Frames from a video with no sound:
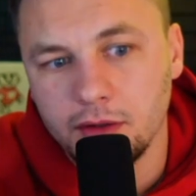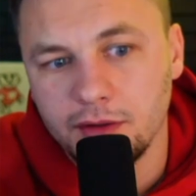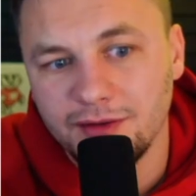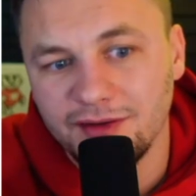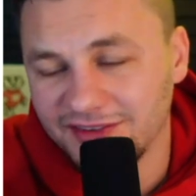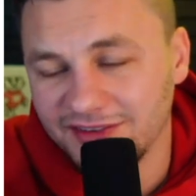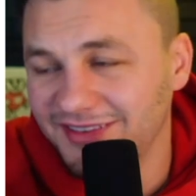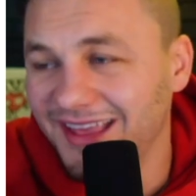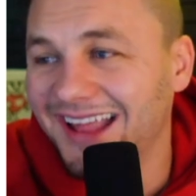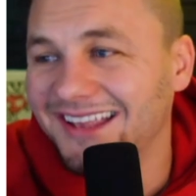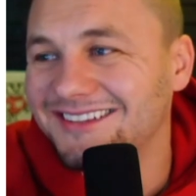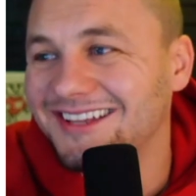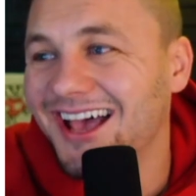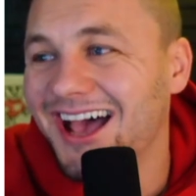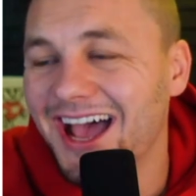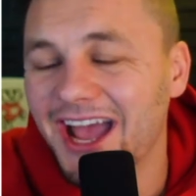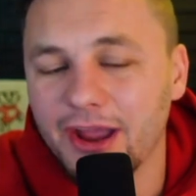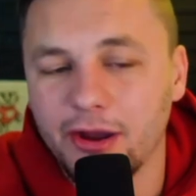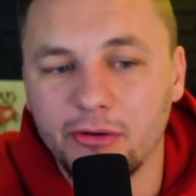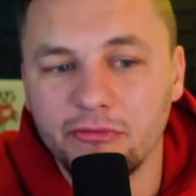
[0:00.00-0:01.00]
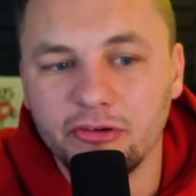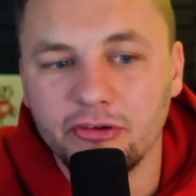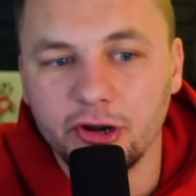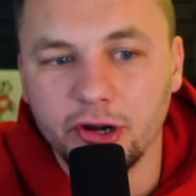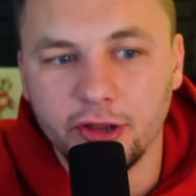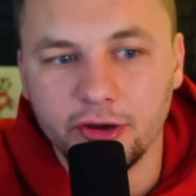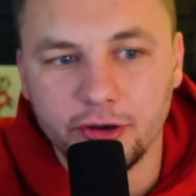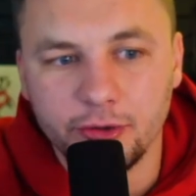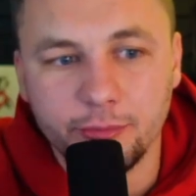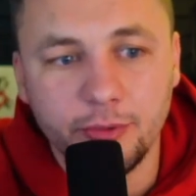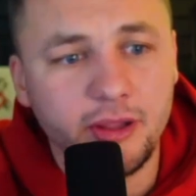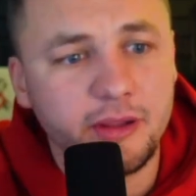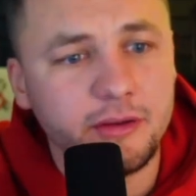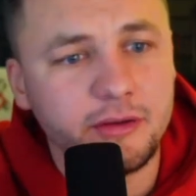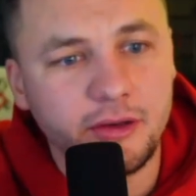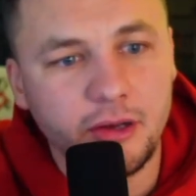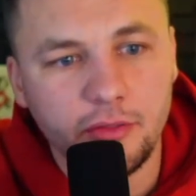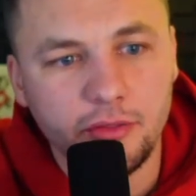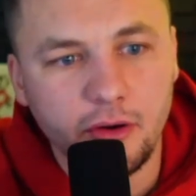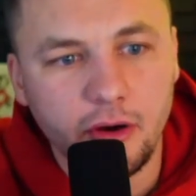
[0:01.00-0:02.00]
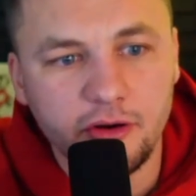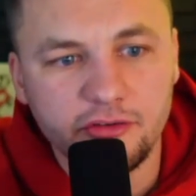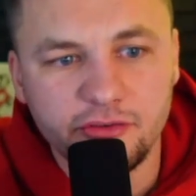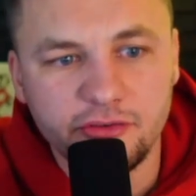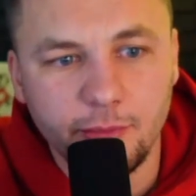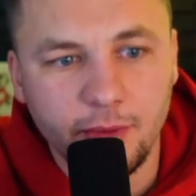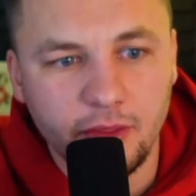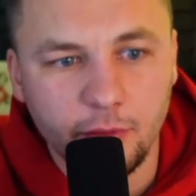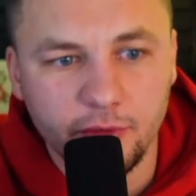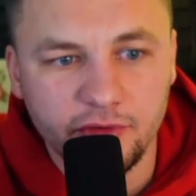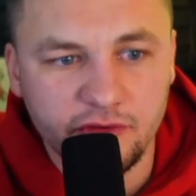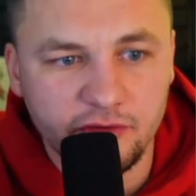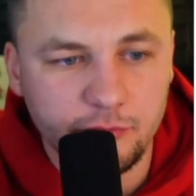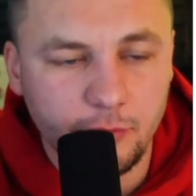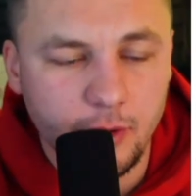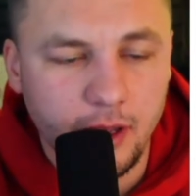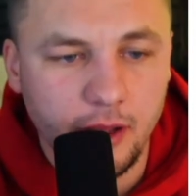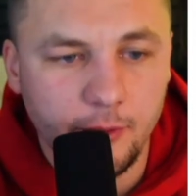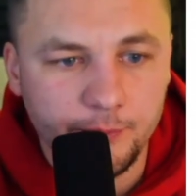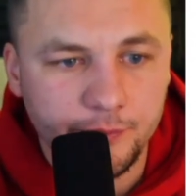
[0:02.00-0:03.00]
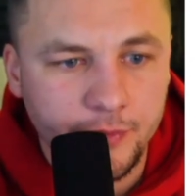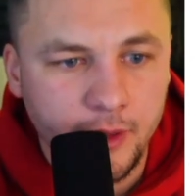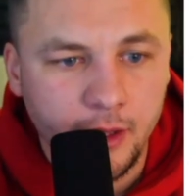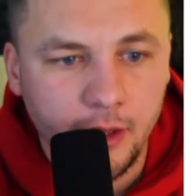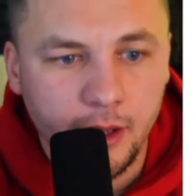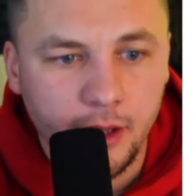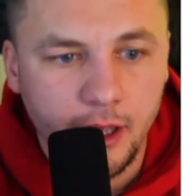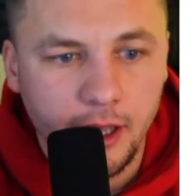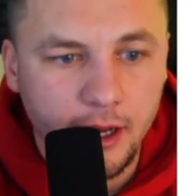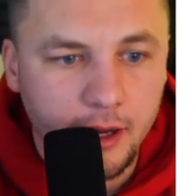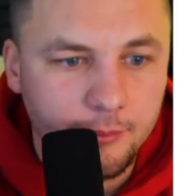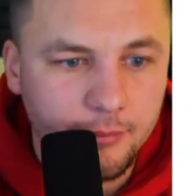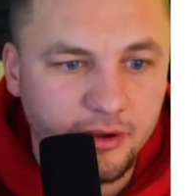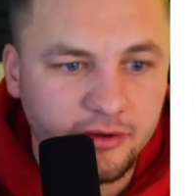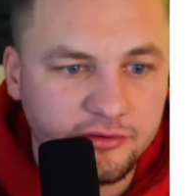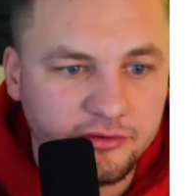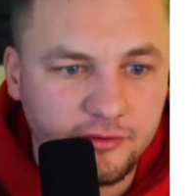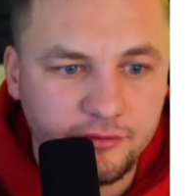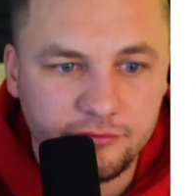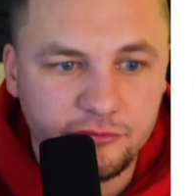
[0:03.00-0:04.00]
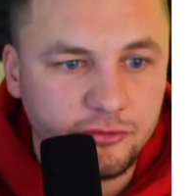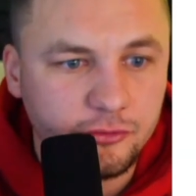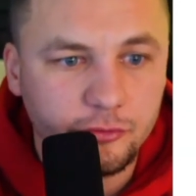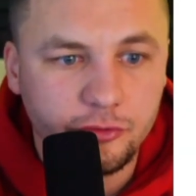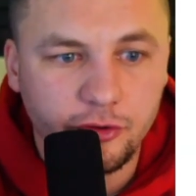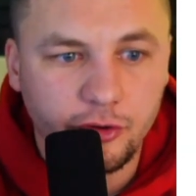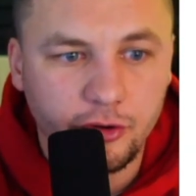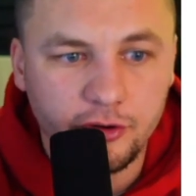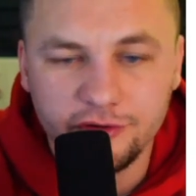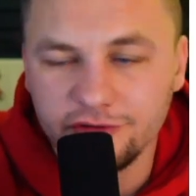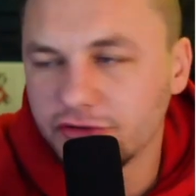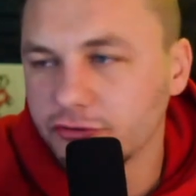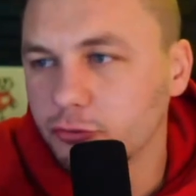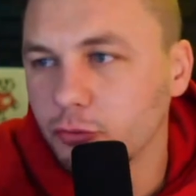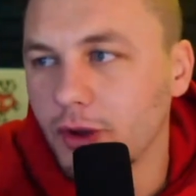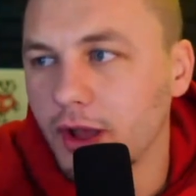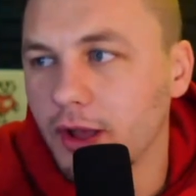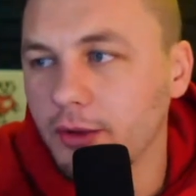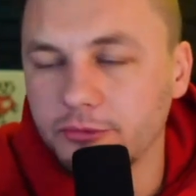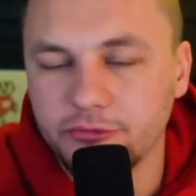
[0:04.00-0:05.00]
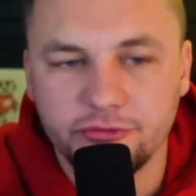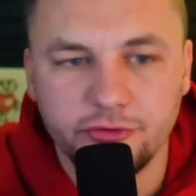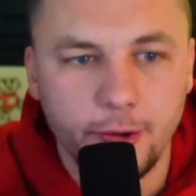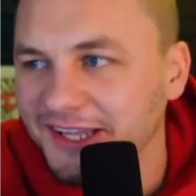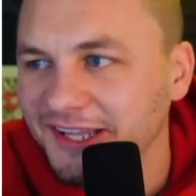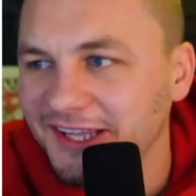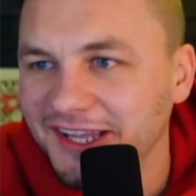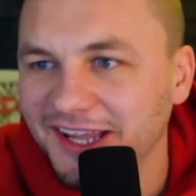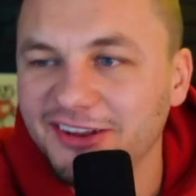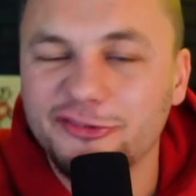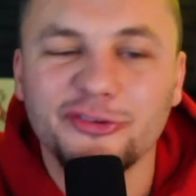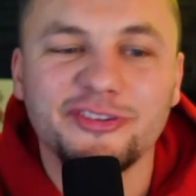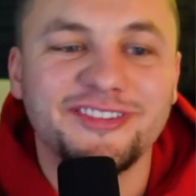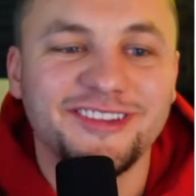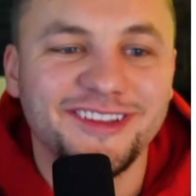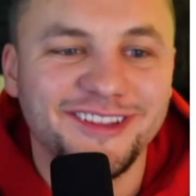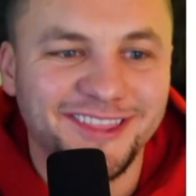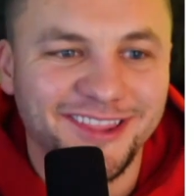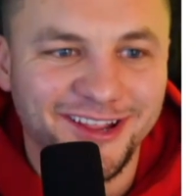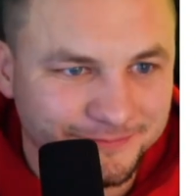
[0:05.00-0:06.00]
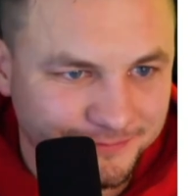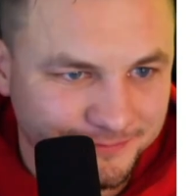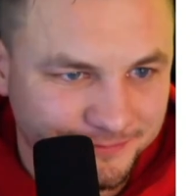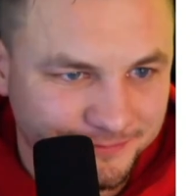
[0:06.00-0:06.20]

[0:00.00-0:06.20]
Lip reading: because that's a high over and under. But, you know, there are some other ones as well, a bunch of 230s as well. So interesting there.